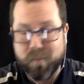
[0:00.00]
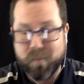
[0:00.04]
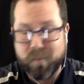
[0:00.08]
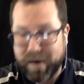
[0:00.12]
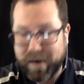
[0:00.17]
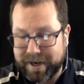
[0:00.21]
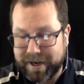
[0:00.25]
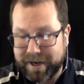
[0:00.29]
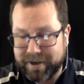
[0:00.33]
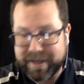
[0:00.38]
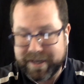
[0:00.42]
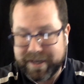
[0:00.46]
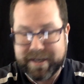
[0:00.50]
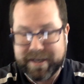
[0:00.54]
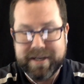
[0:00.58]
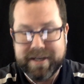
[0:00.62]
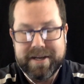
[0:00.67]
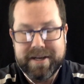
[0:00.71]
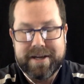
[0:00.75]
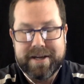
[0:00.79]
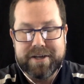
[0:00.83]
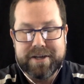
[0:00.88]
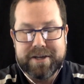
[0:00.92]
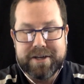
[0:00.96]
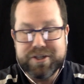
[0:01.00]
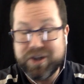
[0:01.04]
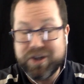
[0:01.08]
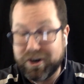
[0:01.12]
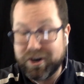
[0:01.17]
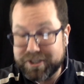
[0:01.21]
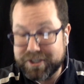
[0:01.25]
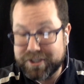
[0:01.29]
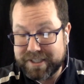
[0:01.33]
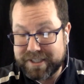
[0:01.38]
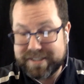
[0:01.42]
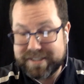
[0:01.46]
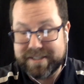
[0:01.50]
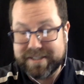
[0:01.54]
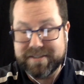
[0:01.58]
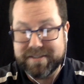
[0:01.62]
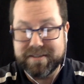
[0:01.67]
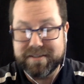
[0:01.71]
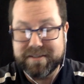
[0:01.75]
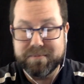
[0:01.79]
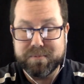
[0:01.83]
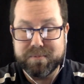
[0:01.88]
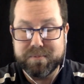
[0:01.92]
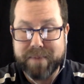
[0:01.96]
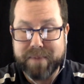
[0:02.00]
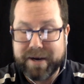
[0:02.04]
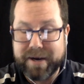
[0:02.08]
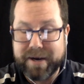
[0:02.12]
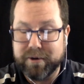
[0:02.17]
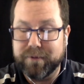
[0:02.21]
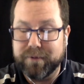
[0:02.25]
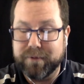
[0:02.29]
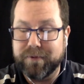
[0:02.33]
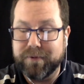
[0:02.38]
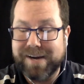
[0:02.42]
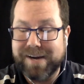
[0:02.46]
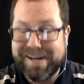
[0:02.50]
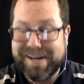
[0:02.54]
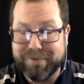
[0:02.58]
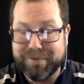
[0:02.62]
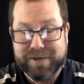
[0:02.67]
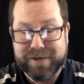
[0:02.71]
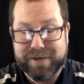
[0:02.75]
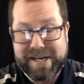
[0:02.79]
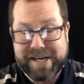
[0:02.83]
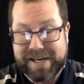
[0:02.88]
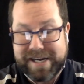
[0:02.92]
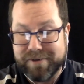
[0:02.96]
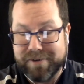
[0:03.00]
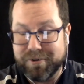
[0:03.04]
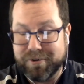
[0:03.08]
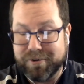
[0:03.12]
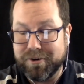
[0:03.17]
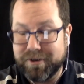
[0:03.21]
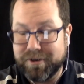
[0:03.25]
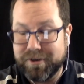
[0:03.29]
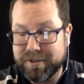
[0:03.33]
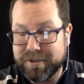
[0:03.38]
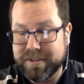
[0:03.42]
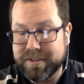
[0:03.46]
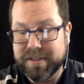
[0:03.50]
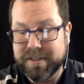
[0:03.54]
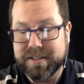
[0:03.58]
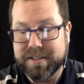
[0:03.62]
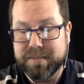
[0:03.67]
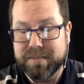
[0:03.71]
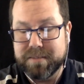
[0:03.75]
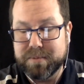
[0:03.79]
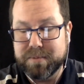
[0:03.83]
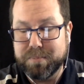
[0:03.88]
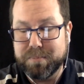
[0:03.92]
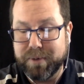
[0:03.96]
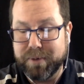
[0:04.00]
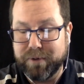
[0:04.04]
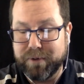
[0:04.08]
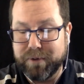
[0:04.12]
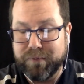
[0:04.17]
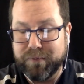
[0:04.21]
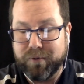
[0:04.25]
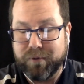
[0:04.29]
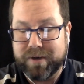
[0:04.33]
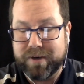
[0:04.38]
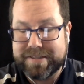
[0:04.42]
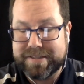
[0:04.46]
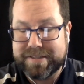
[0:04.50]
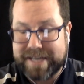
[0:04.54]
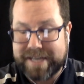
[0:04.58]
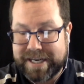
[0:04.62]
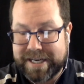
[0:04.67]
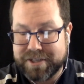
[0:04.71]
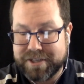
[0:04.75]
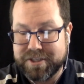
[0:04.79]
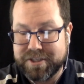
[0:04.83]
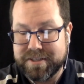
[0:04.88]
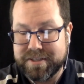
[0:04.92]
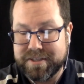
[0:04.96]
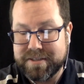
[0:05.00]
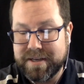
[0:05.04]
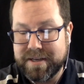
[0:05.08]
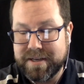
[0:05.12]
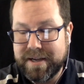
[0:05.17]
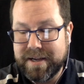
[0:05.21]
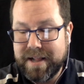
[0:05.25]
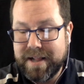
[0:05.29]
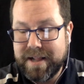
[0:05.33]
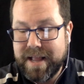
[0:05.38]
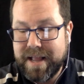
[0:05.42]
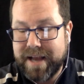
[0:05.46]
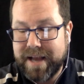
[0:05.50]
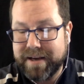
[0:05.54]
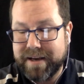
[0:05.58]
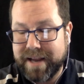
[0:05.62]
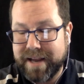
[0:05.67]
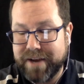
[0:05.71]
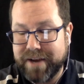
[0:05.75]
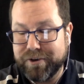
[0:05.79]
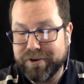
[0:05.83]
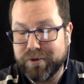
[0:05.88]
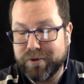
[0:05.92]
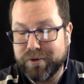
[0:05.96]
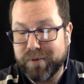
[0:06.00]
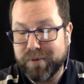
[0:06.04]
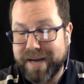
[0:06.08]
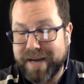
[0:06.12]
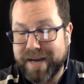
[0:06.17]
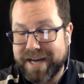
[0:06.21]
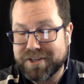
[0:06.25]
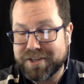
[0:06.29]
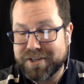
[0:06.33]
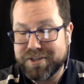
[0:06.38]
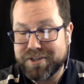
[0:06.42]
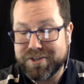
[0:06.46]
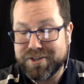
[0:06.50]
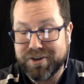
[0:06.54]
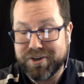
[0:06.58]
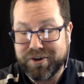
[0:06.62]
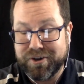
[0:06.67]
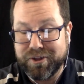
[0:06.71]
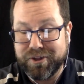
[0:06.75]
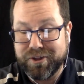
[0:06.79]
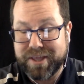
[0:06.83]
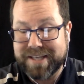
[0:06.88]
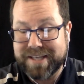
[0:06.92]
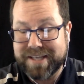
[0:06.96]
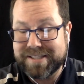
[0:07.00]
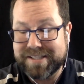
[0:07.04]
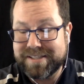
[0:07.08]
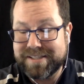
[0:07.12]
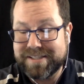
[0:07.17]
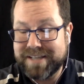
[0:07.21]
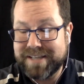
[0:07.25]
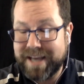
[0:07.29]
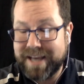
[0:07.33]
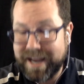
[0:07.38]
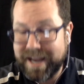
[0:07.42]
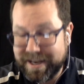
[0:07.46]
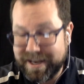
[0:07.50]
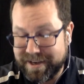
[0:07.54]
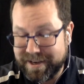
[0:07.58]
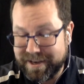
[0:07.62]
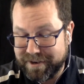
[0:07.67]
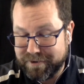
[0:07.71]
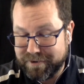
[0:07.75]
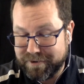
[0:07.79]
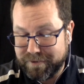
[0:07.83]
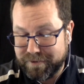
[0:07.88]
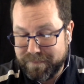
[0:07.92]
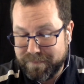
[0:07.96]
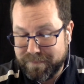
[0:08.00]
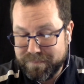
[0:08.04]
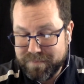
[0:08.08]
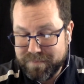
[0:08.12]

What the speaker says: wiring, charging systems, power for every hour, all systems built for its actions and counter reactions to all things tactical.